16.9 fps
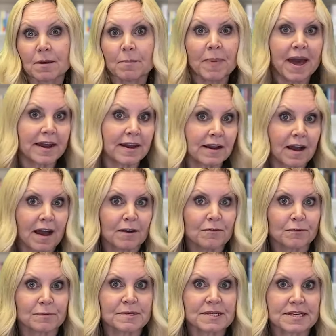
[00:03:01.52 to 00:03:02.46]
the Pentagon
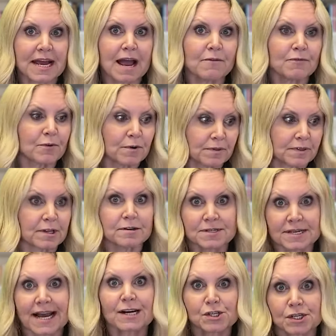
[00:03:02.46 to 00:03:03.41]
from Stafford, there's
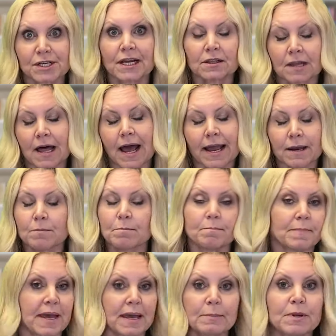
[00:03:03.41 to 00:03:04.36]
actually a line,
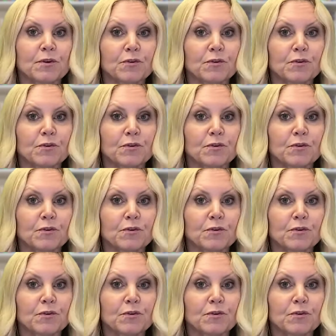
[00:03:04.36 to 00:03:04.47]
maybe